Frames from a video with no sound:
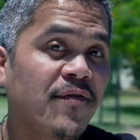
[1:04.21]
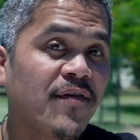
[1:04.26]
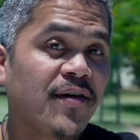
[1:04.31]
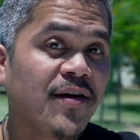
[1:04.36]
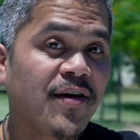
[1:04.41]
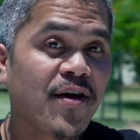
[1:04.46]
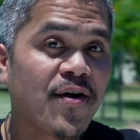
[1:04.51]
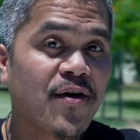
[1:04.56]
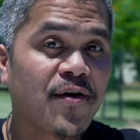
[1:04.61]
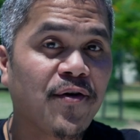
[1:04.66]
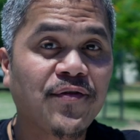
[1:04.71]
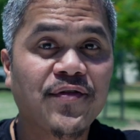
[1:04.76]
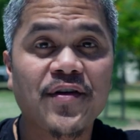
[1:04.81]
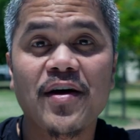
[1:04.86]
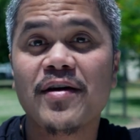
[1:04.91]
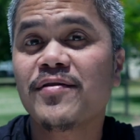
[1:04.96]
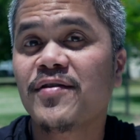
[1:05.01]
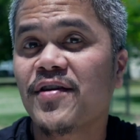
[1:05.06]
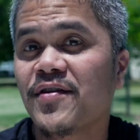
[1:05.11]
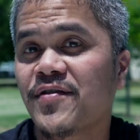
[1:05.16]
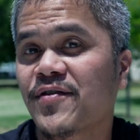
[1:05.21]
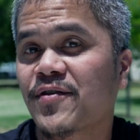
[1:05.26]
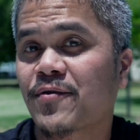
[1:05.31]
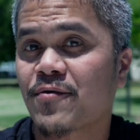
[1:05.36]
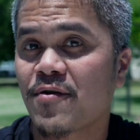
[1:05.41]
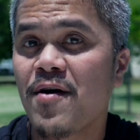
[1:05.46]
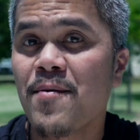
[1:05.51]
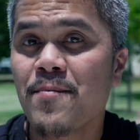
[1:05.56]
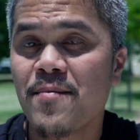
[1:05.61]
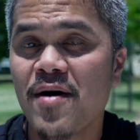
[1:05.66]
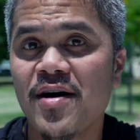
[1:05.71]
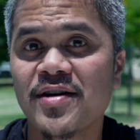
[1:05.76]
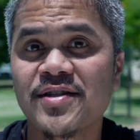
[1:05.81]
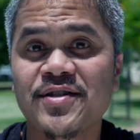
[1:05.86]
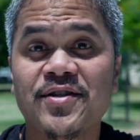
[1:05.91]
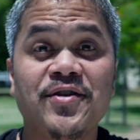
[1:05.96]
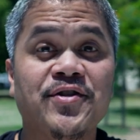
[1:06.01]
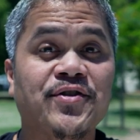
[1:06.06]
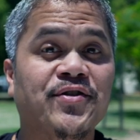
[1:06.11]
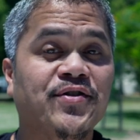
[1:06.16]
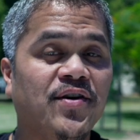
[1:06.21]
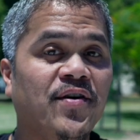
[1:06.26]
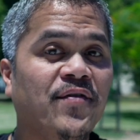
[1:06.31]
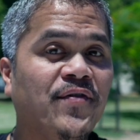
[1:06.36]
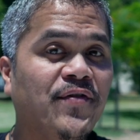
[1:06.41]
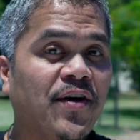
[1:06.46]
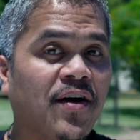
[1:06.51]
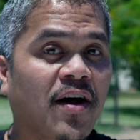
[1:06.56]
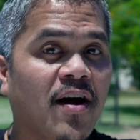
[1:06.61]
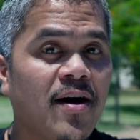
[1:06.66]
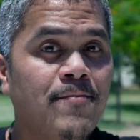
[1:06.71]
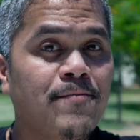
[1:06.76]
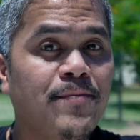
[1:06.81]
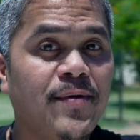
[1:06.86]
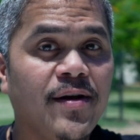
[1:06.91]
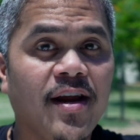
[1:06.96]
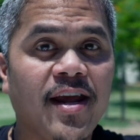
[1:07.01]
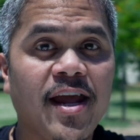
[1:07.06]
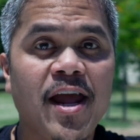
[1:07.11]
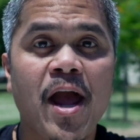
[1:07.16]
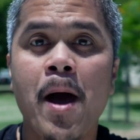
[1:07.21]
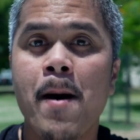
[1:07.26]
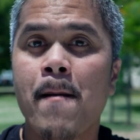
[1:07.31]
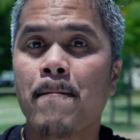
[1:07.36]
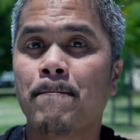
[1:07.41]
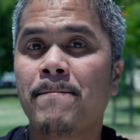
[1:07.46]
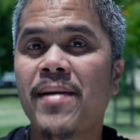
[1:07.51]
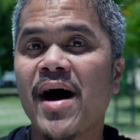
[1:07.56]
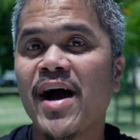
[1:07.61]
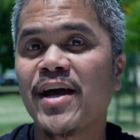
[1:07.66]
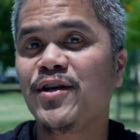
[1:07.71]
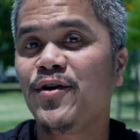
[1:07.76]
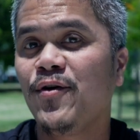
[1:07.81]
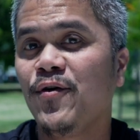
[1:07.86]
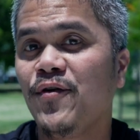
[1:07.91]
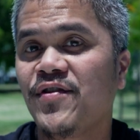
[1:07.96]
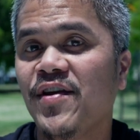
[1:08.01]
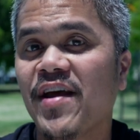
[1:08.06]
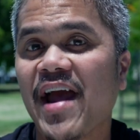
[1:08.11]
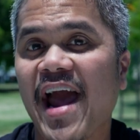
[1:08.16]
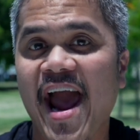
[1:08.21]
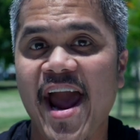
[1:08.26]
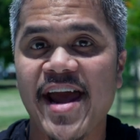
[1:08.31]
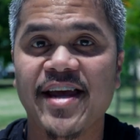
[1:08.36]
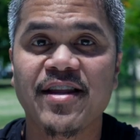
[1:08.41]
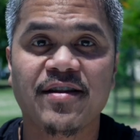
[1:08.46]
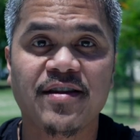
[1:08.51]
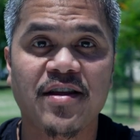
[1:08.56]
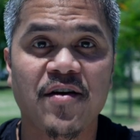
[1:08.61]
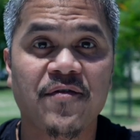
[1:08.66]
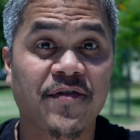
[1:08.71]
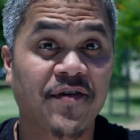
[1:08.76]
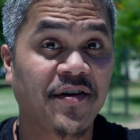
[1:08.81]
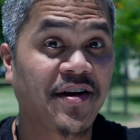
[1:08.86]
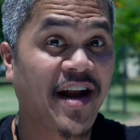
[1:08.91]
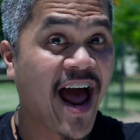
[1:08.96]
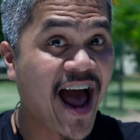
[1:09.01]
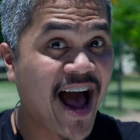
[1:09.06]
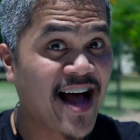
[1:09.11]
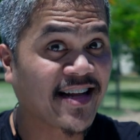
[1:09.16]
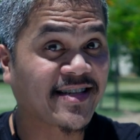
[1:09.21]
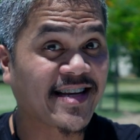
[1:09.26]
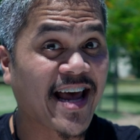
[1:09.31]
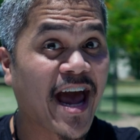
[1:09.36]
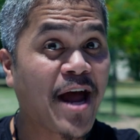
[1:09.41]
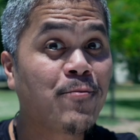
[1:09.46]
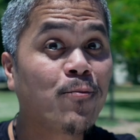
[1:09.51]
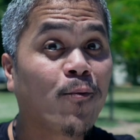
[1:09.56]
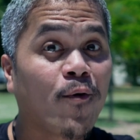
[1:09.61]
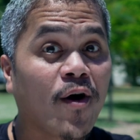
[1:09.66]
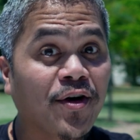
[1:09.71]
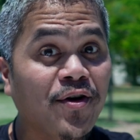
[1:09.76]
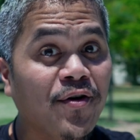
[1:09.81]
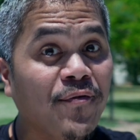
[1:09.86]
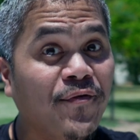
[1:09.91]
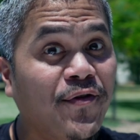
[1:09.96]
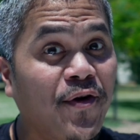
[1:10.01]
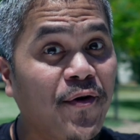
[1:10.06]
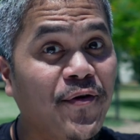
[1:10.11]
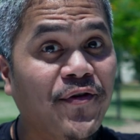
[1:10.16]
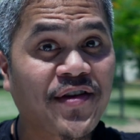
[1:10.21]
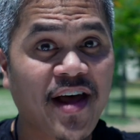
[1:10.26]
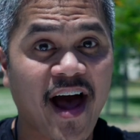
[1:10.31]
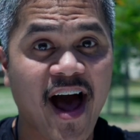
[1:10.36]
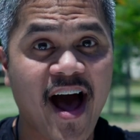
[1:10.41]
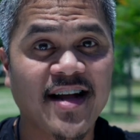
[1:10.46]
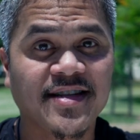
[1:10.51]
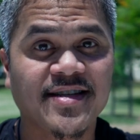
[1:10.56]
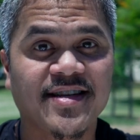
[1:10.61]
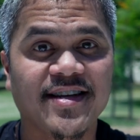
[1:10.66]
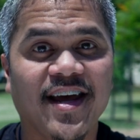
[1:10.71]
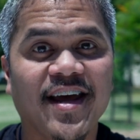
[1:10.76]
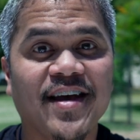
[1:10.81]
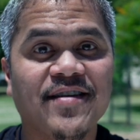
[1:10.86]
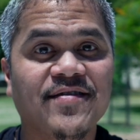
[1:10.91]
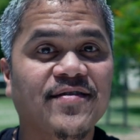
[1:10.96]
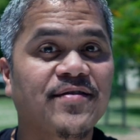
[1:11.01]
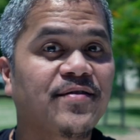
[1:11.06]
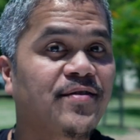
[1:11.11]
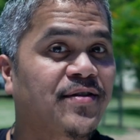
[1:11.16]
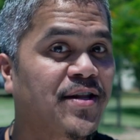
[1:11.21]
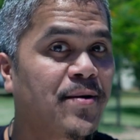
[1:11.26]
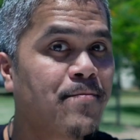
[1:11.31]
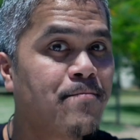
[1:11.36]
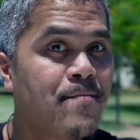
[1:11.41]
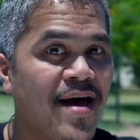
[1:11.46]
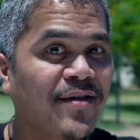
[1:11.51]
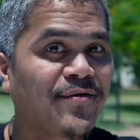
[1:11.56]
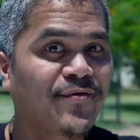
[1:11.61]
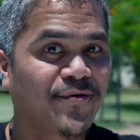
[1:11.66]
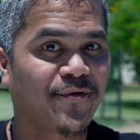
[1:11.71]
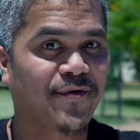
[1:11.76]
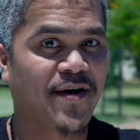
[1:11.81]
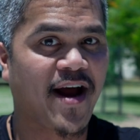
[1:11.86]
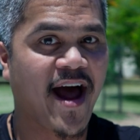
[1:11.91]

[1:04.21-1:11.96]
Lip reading: videos, the Scrum Master serves the company by using 8 different hats, and one of those hats is the mentor